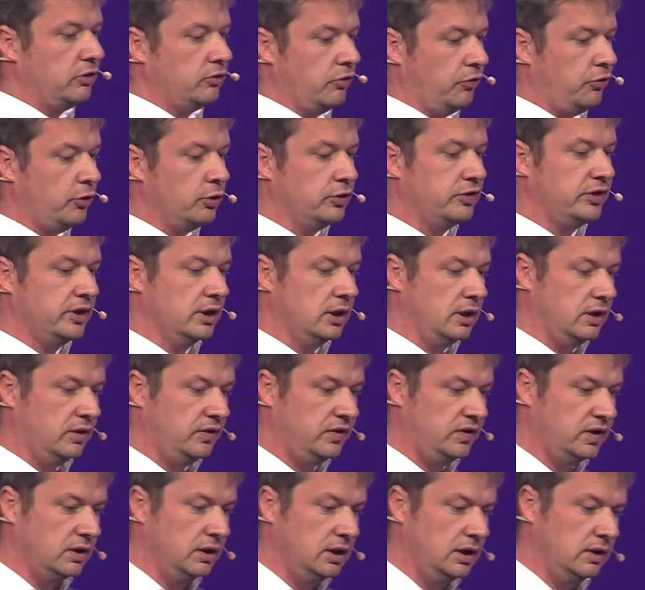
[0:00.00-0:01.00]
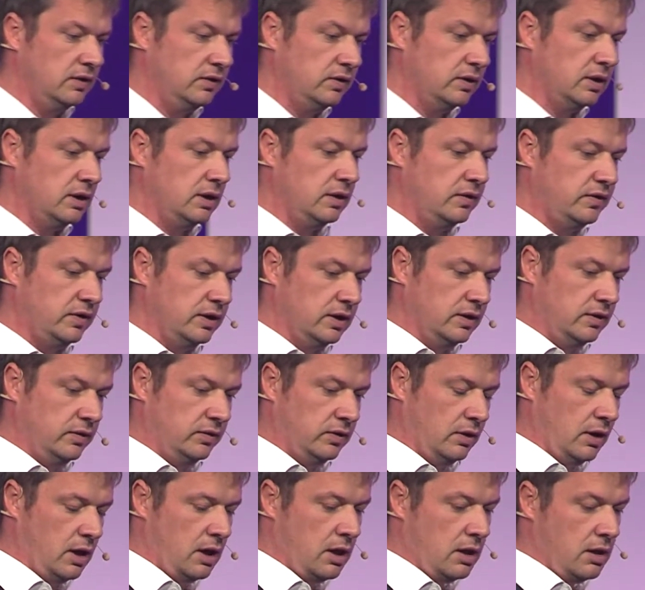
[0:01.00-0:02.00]
the first thing he sees is his
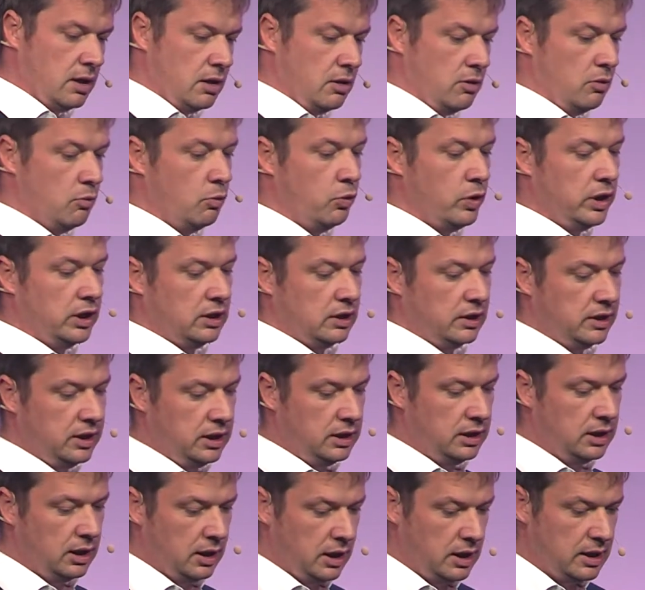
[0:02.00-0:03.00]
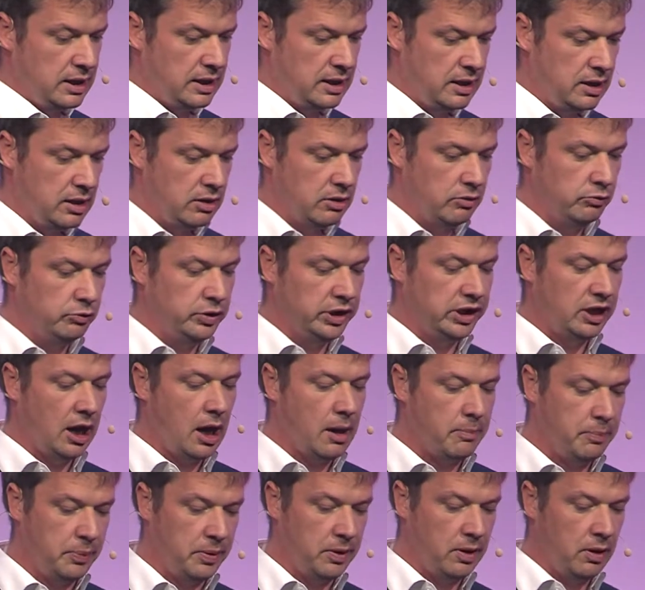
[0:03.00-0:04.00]
weekly
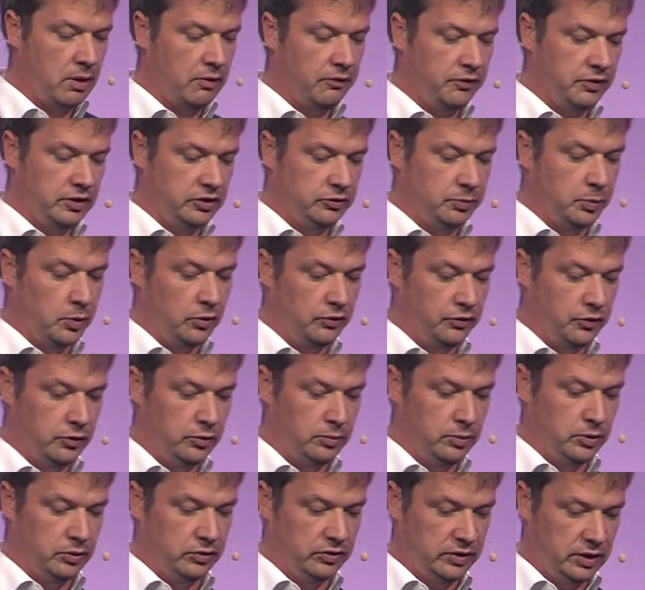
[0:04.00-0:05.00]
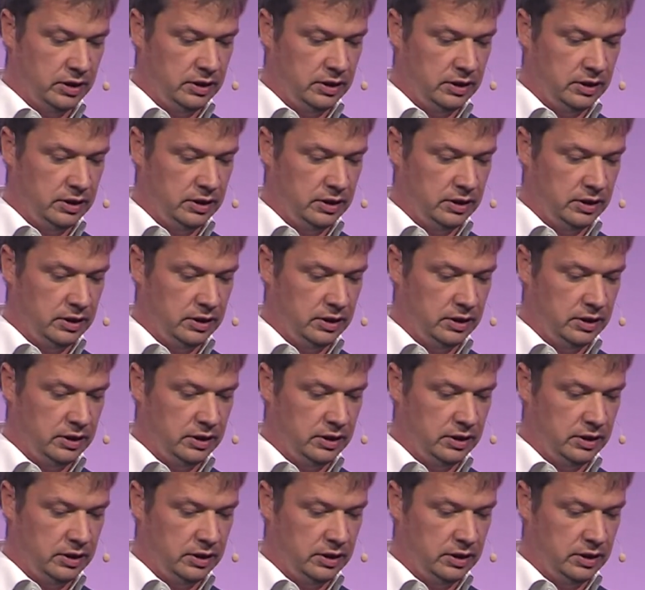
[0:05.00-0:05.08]
recap of his performance.